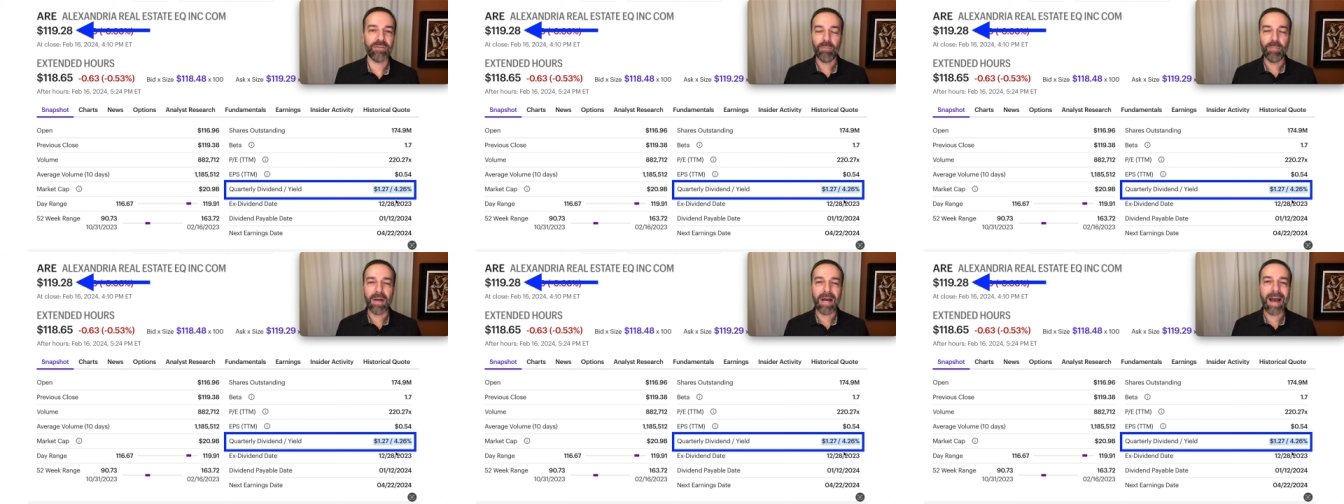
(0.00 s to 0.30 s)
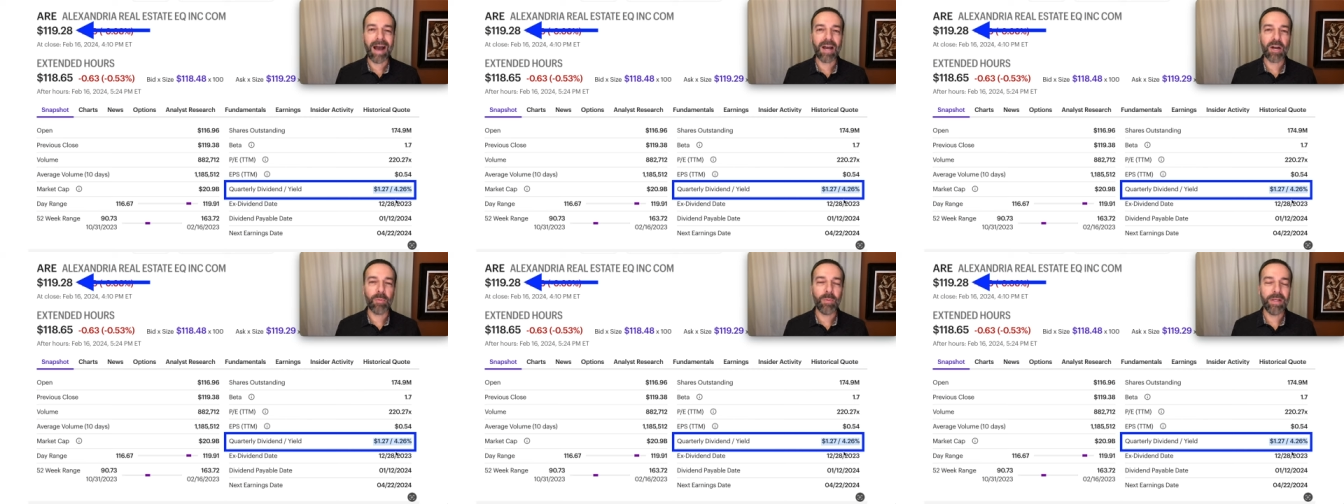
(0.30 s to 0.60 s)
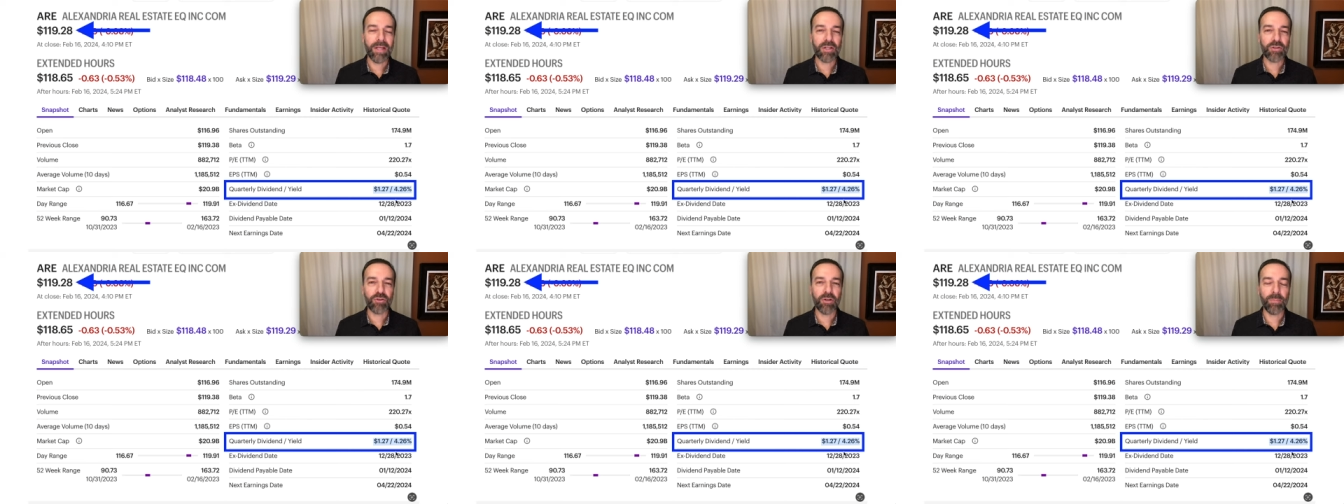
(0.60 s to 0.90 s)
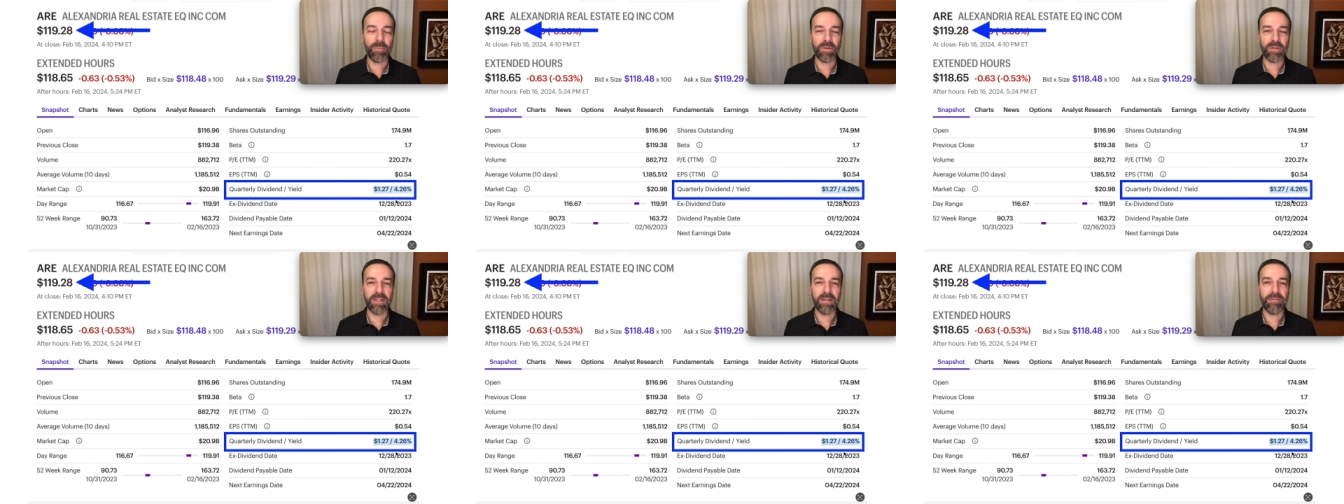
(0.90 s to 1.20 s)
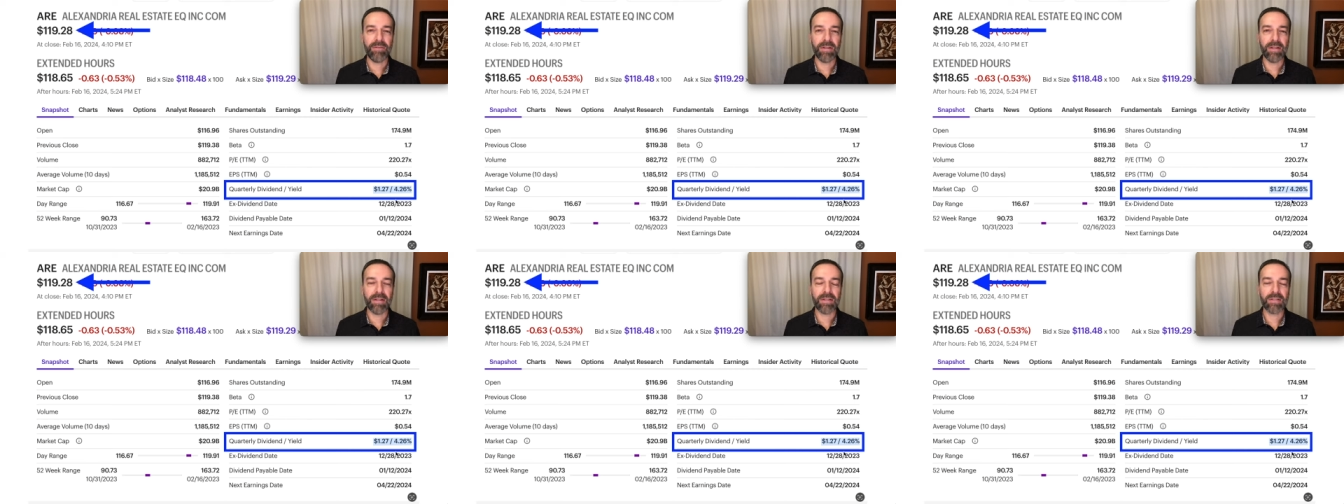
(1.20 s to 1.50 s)
But how do we get triple
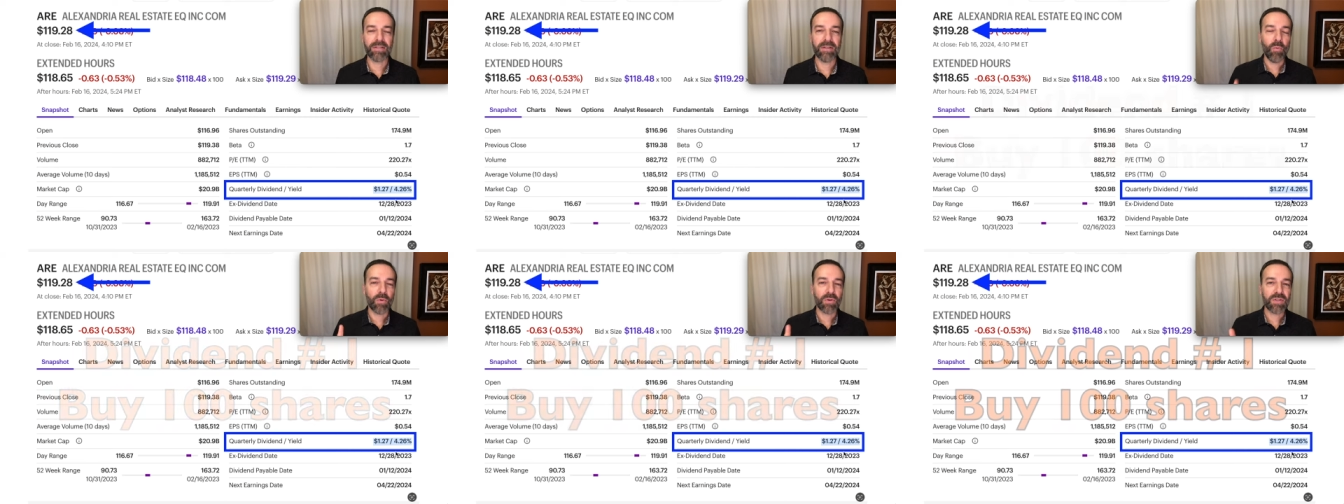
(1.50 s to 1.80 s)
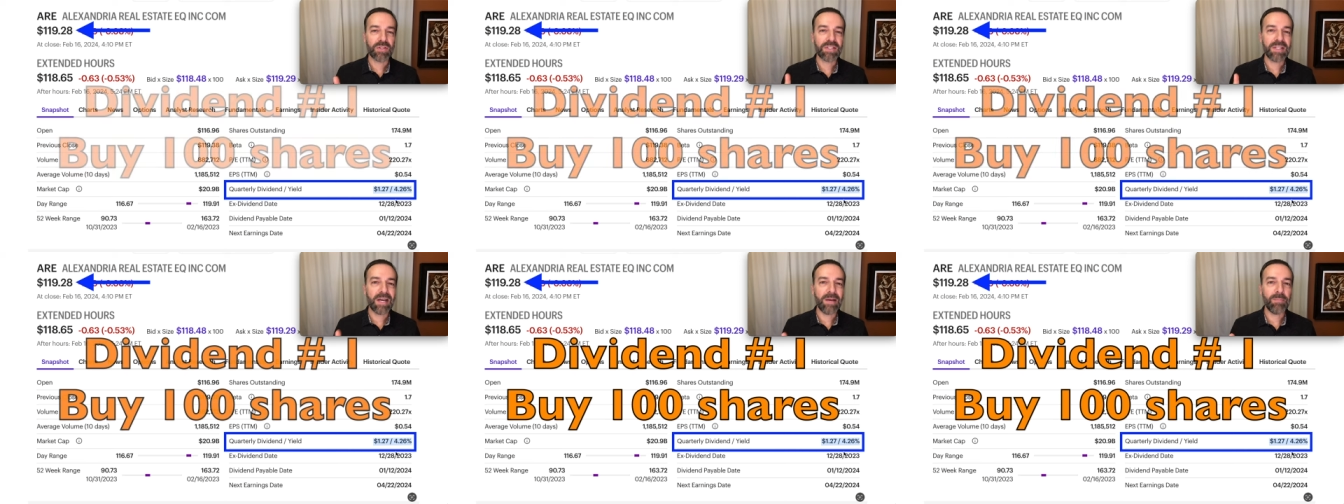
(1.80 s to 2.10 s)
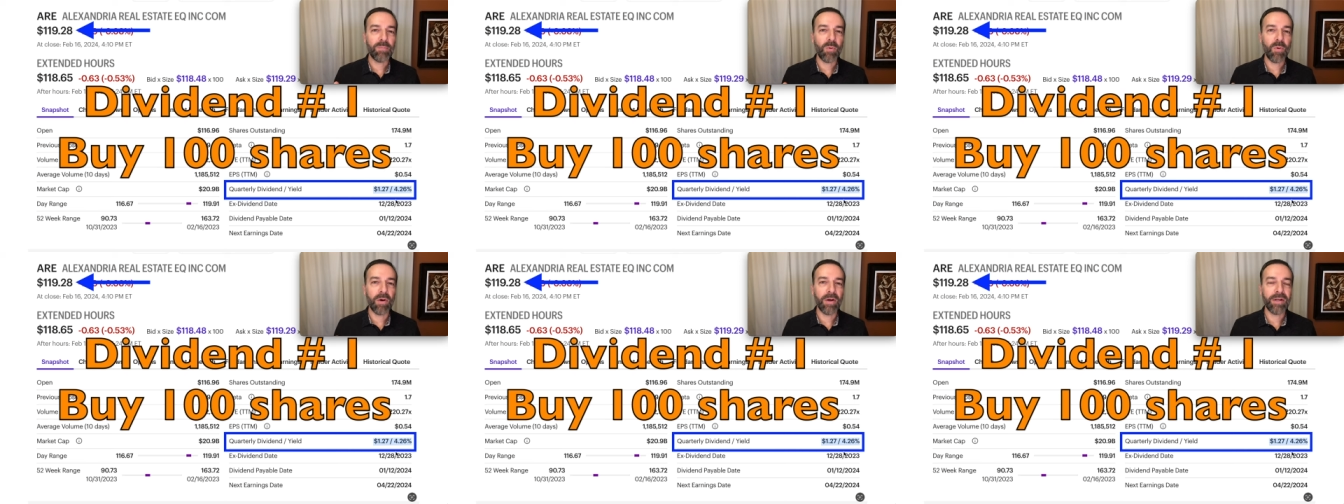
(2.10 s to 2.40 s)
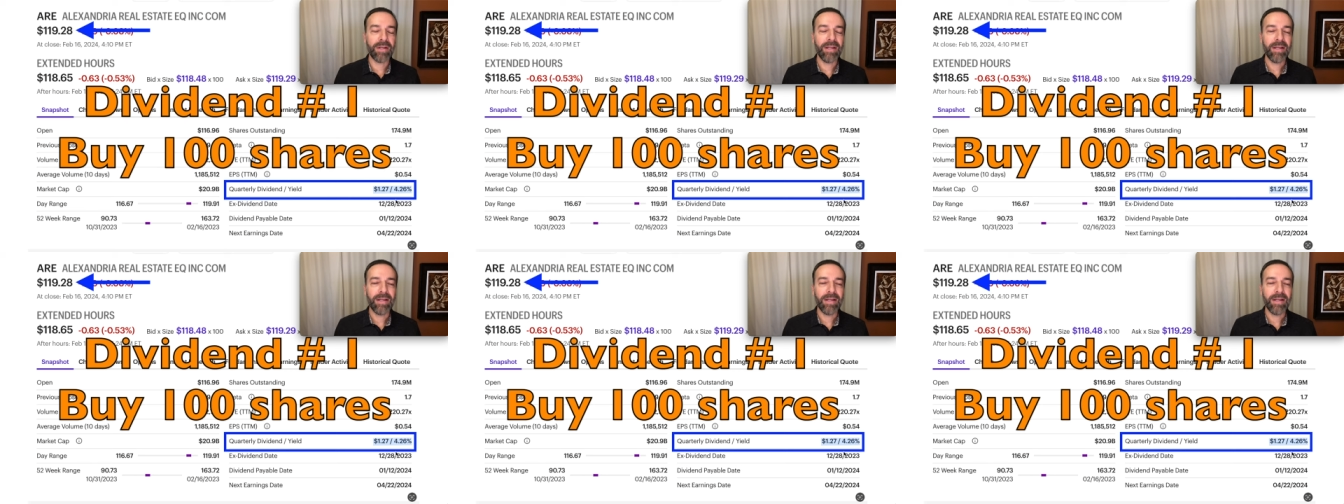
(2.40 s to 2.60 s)
dividends? Well, step one